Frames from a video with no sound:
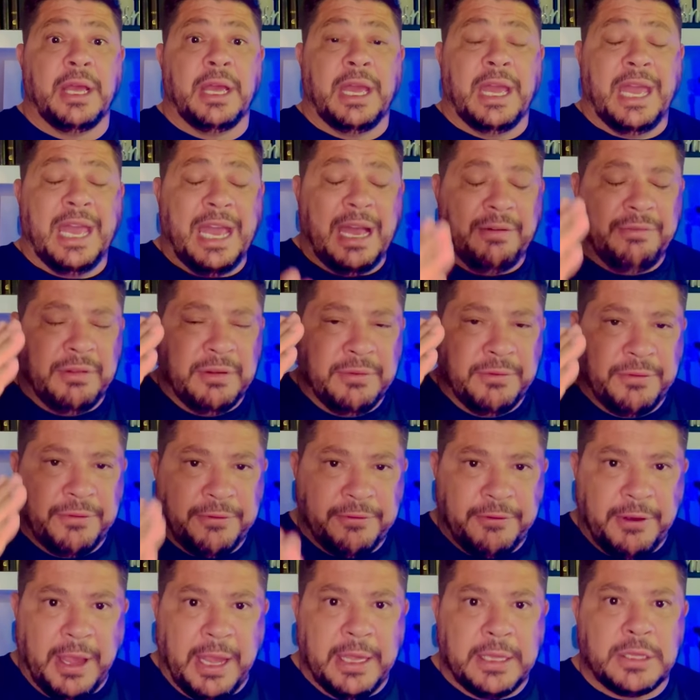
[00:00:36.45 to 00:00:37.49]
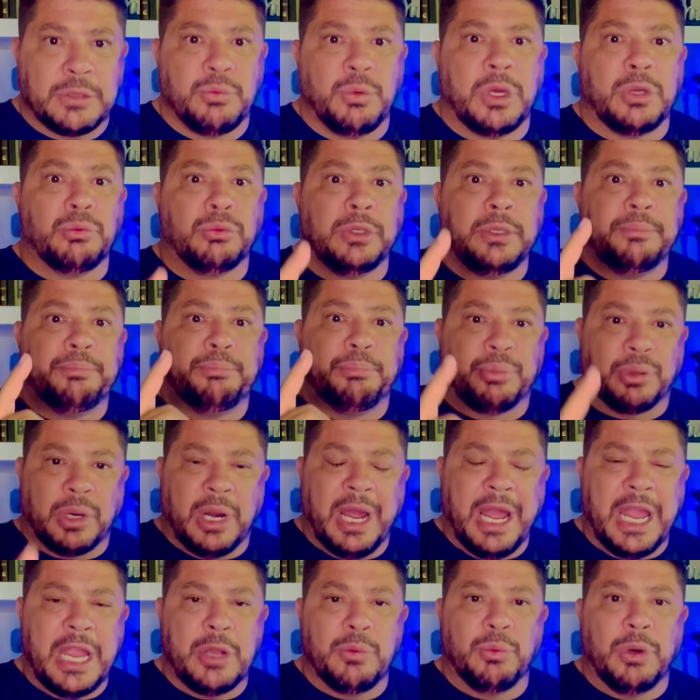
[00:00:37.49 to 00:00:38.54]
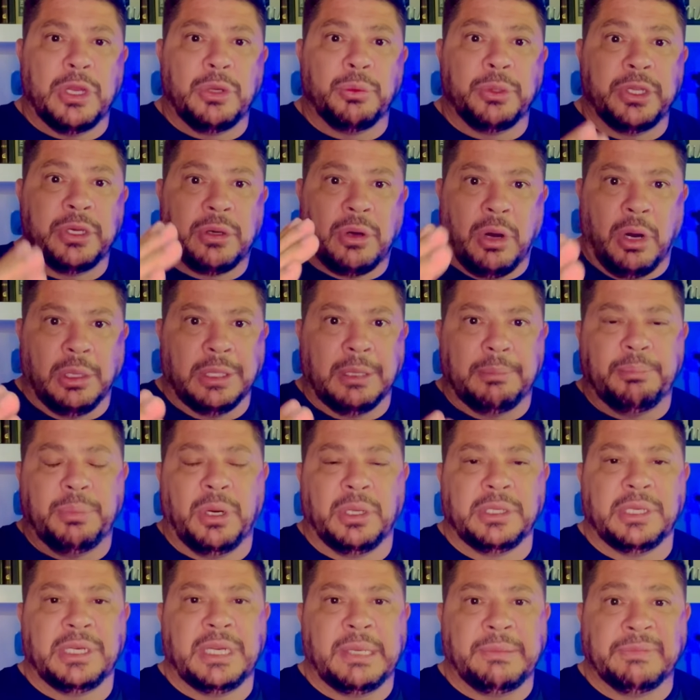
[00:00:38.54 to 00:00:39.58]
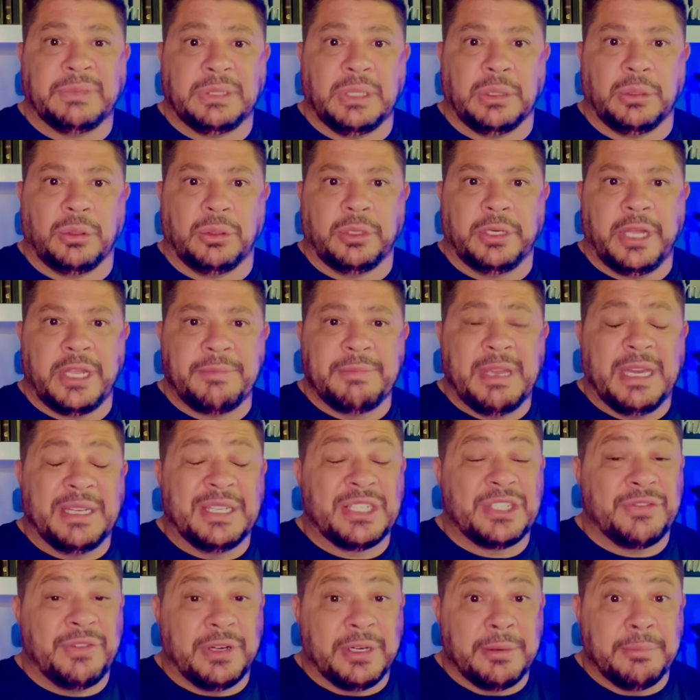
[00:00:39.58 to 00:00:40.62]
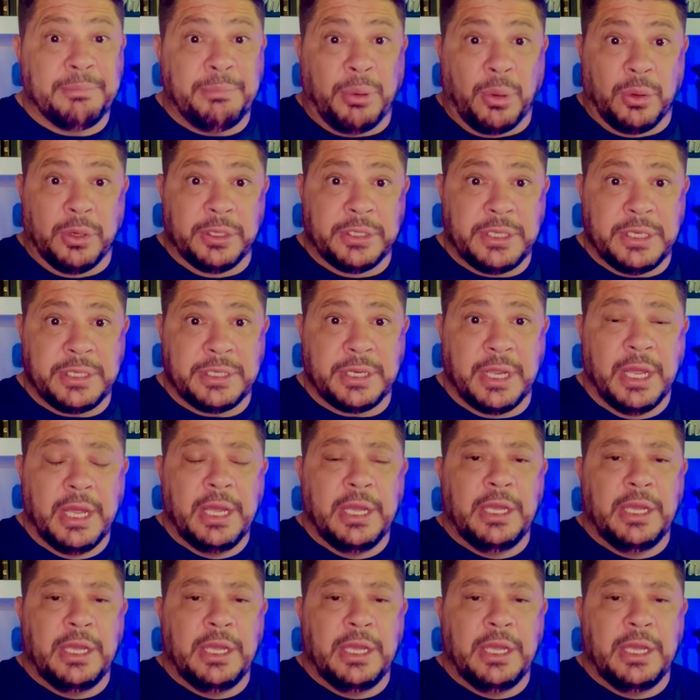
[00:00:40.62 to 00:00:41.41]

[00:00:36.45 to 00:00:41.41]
having faith when we pray, when we call upon the name of the Lord. Amen? It's very important.